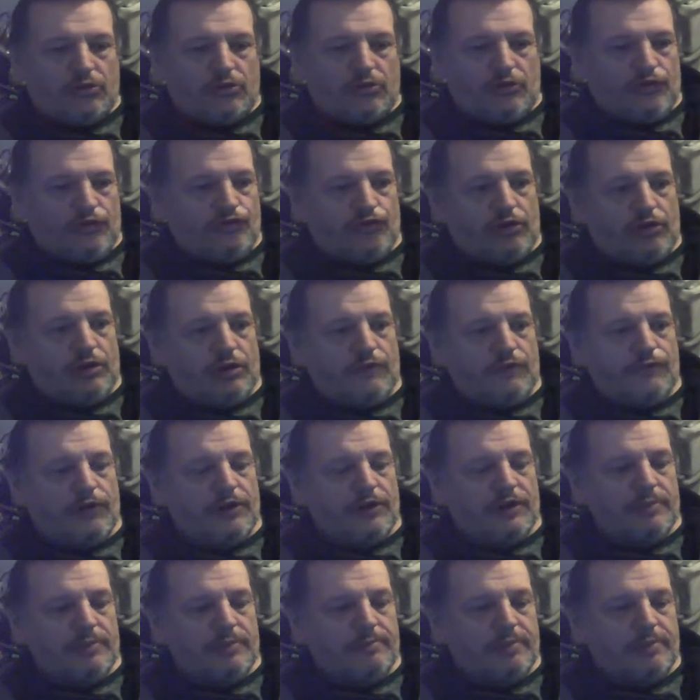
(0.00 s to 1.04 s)
I'm trying to
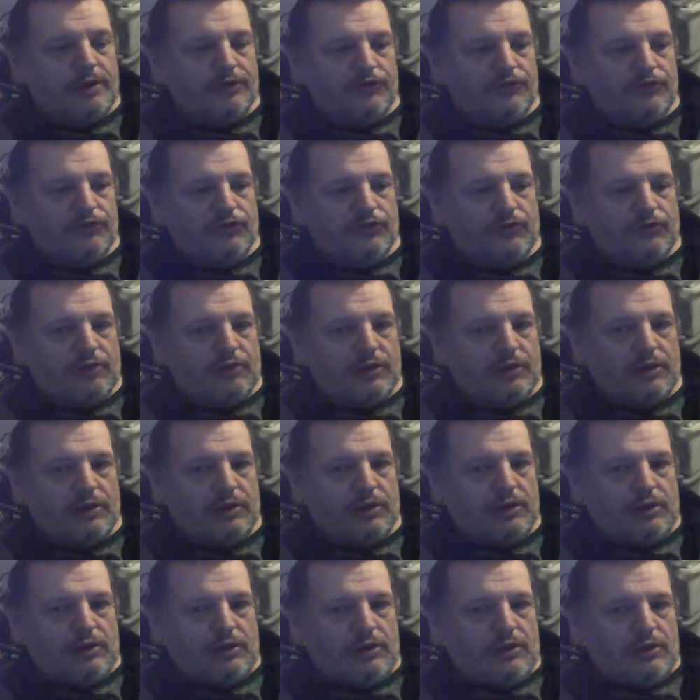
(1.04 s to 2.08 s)
find them buggers like
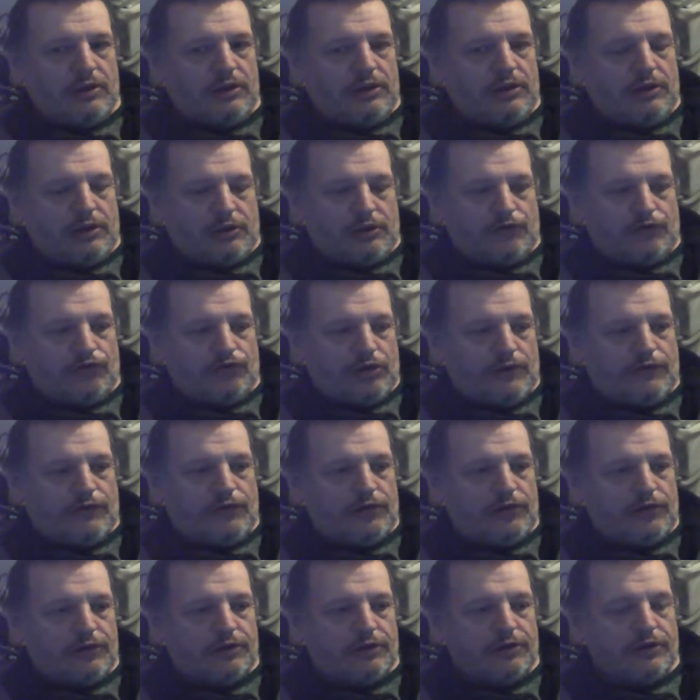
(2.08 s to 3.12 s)
trying to
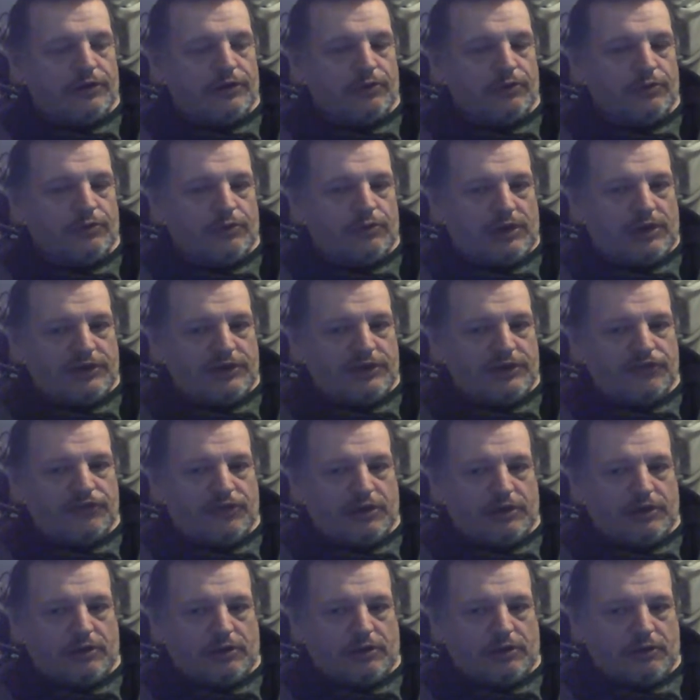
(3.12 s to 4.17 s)
find a needle in a
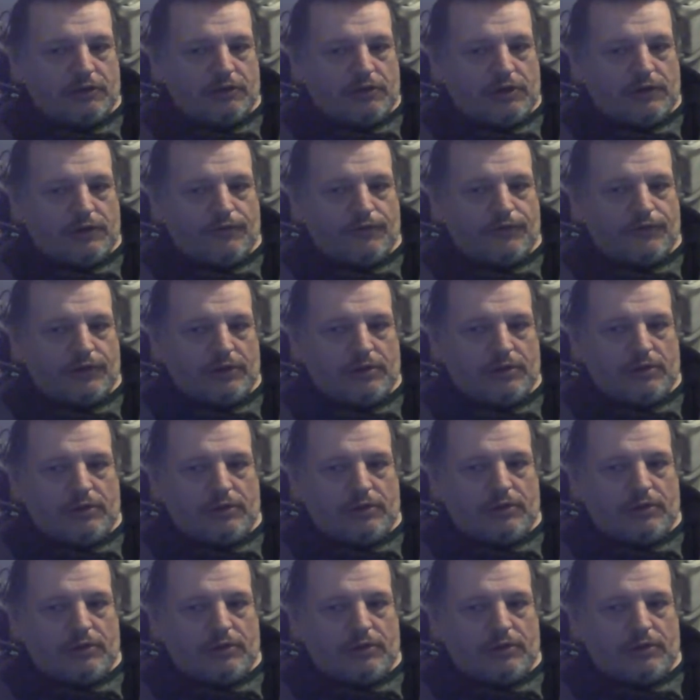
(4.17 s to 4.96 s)
haystack, kind of thing.